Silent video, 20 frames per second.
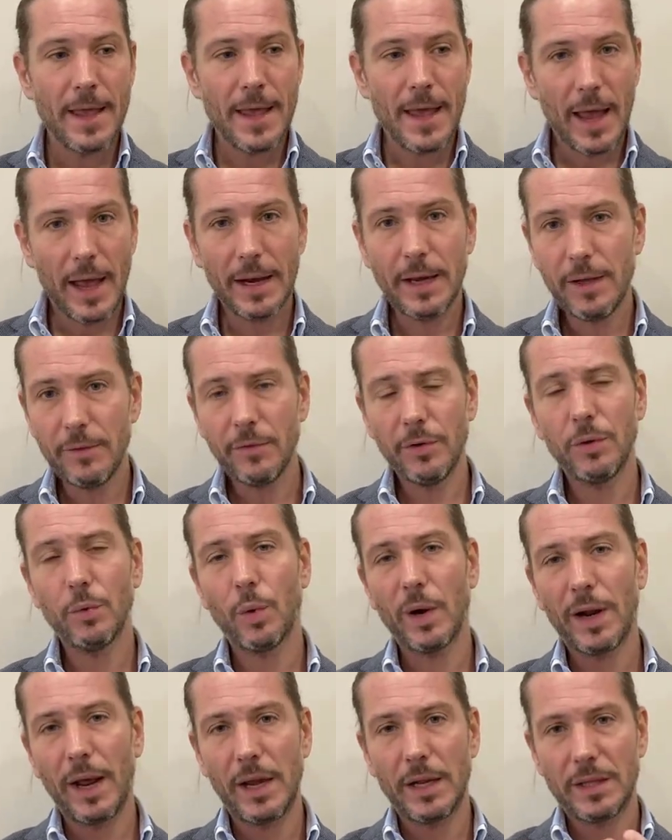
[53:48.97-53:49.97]
And even
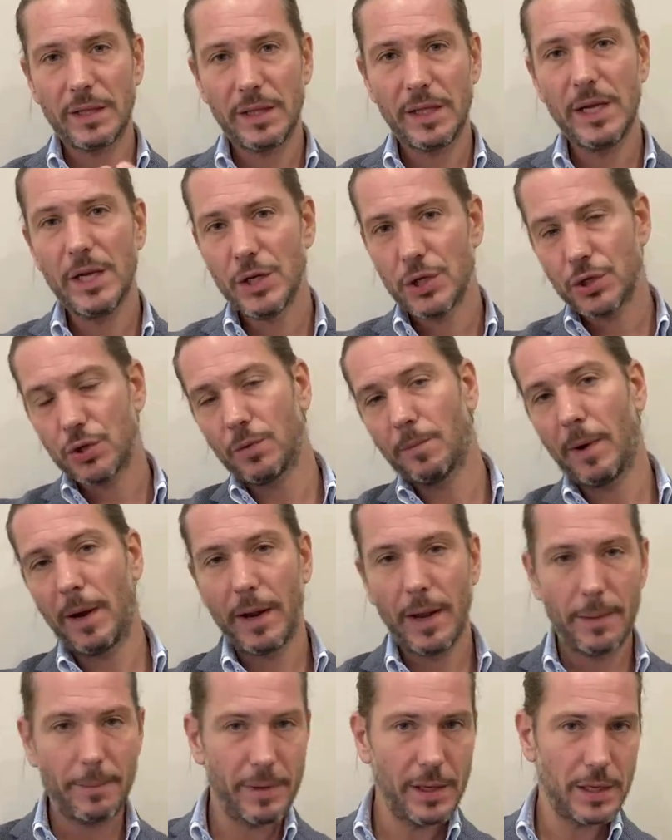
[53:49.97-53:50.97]
what I teach to my
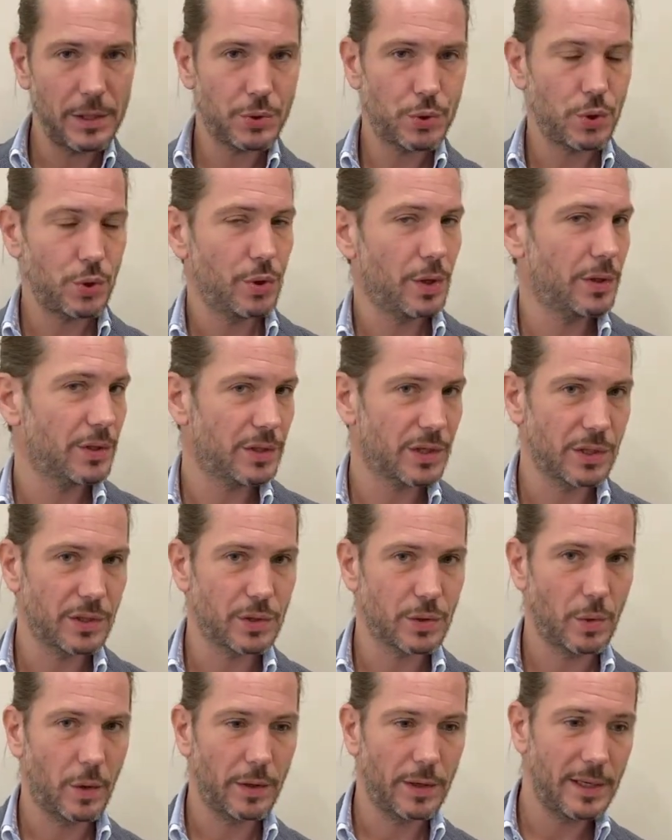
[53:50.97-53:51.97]
MBA students and
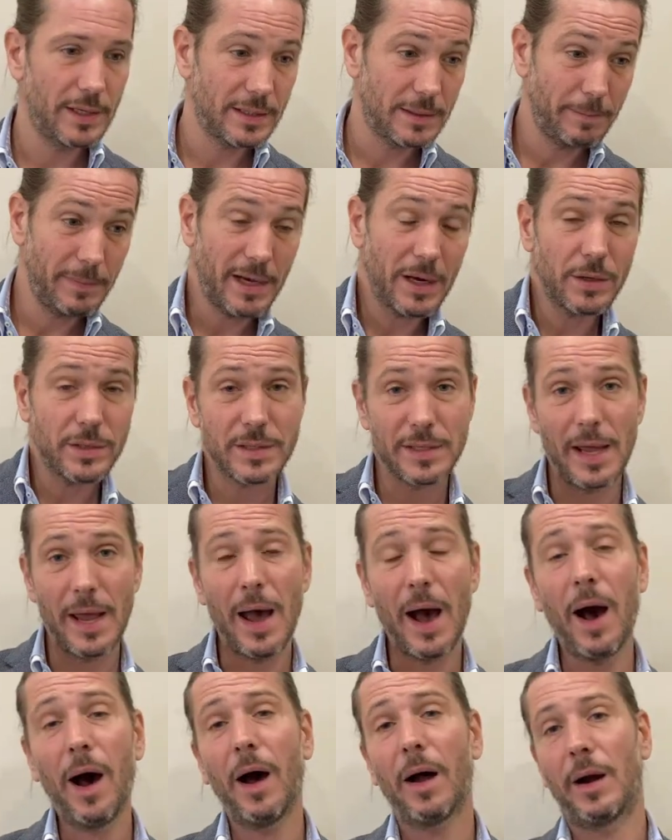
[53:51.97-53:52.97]
so on is because they
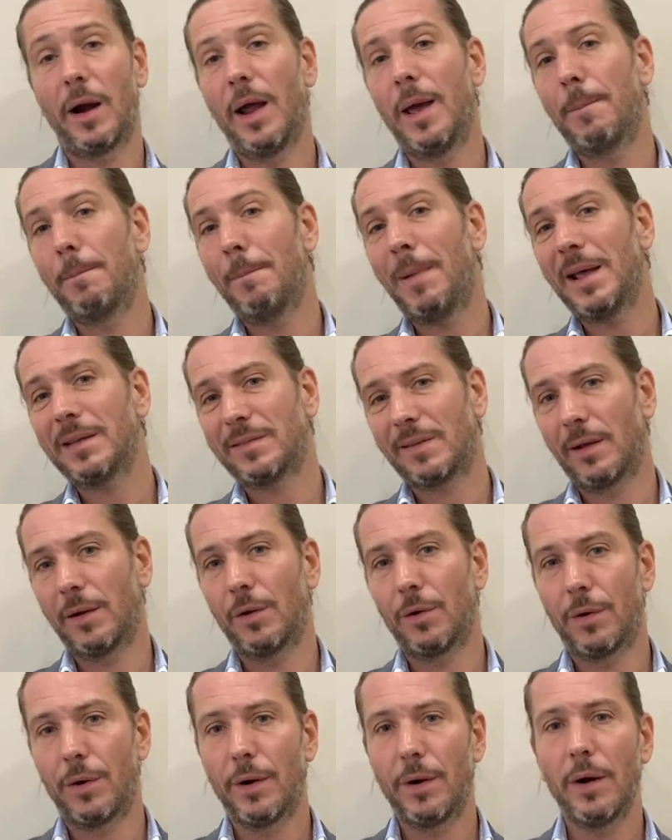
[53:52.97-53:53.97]
are
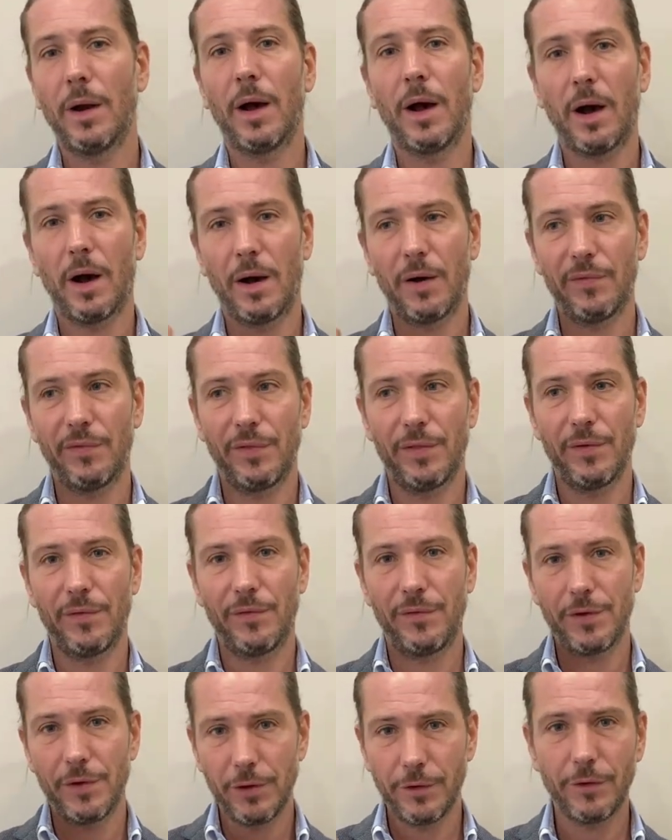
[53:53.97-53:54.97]
ambassador of the
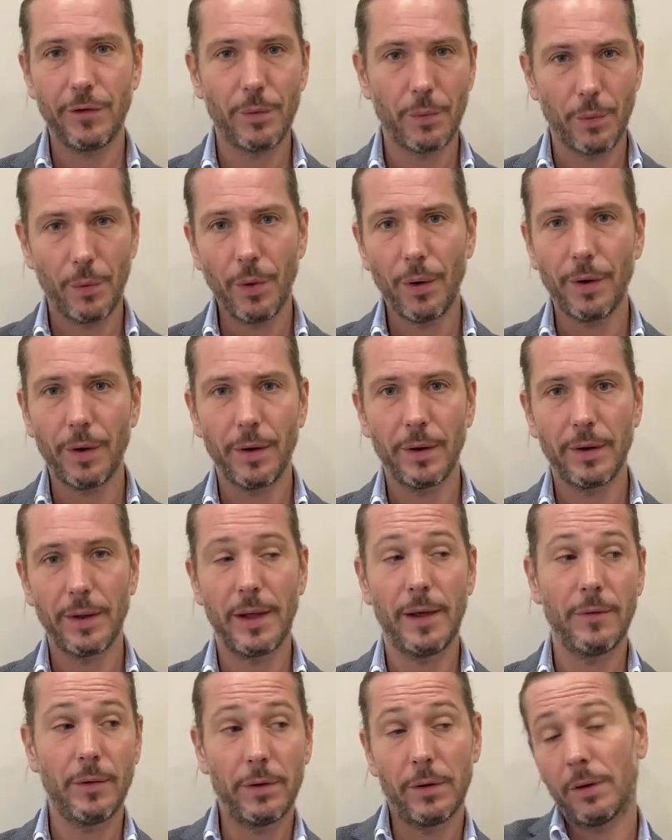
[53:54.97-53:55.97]
future world,
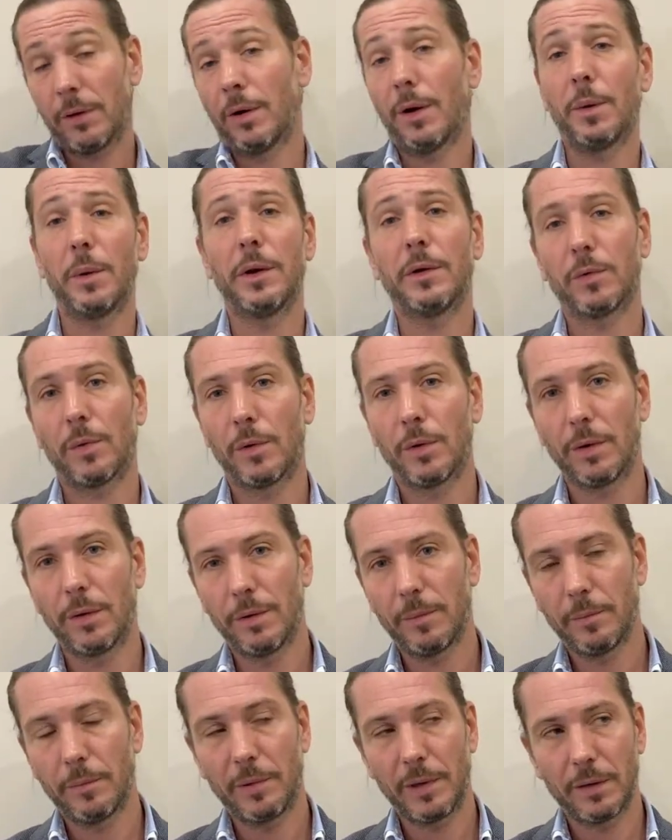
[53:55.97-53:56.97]
even the current world,
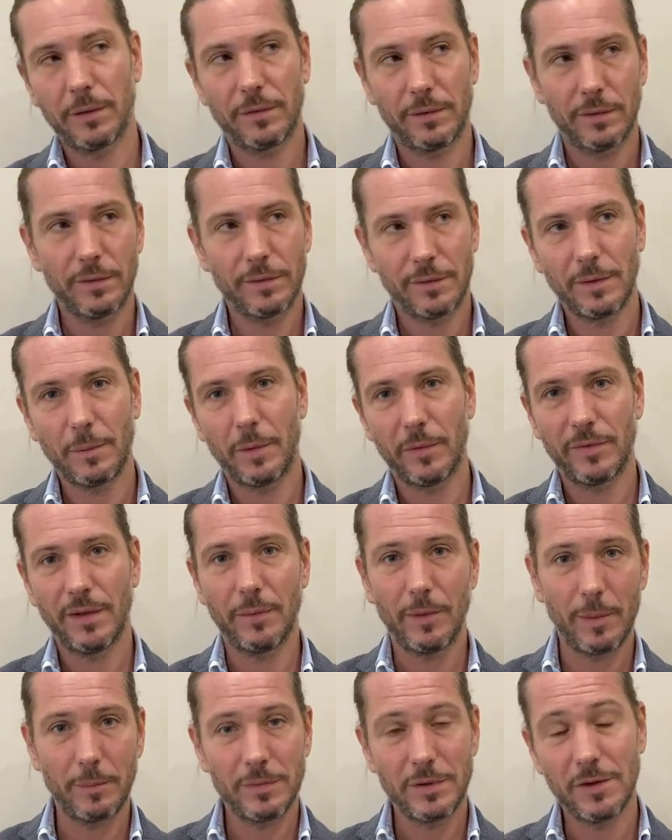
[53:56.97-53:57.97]
because some of them
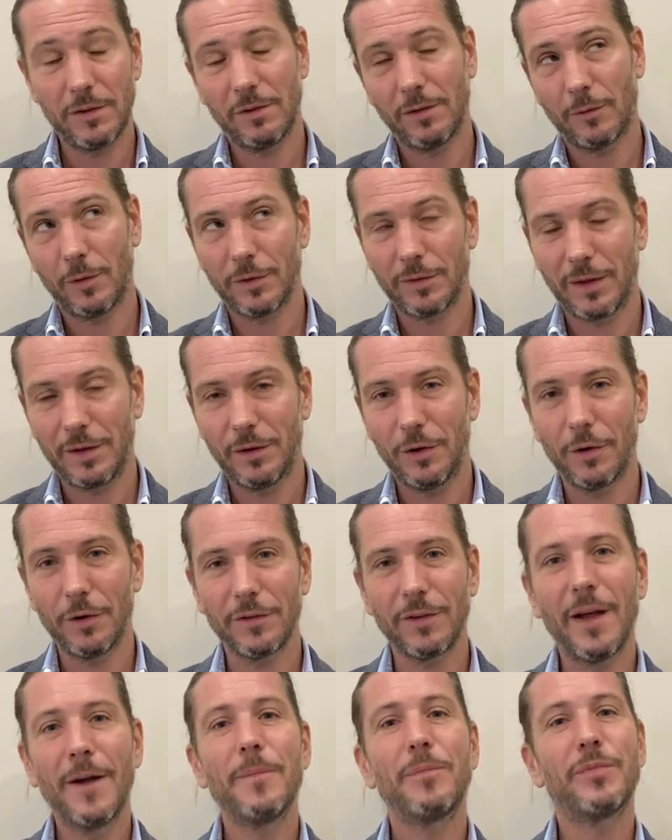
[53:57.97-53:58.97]
I'm teaching for 10 years,
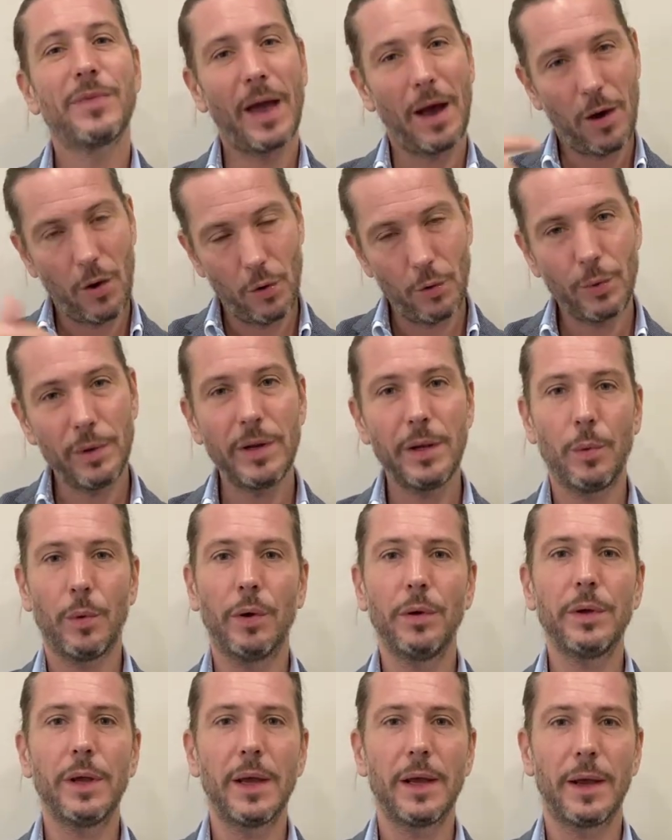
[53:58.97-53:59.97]
they're already
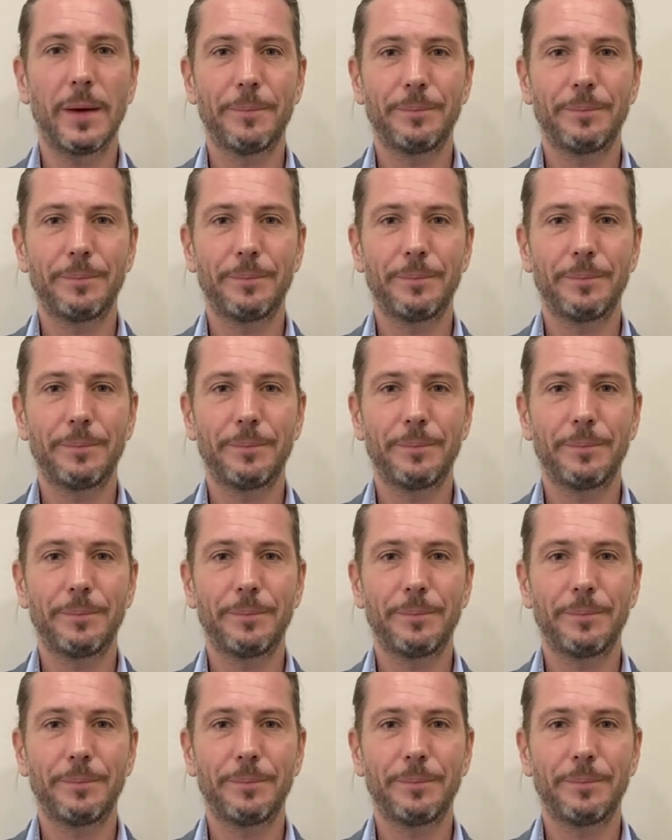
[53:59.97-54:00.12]
working.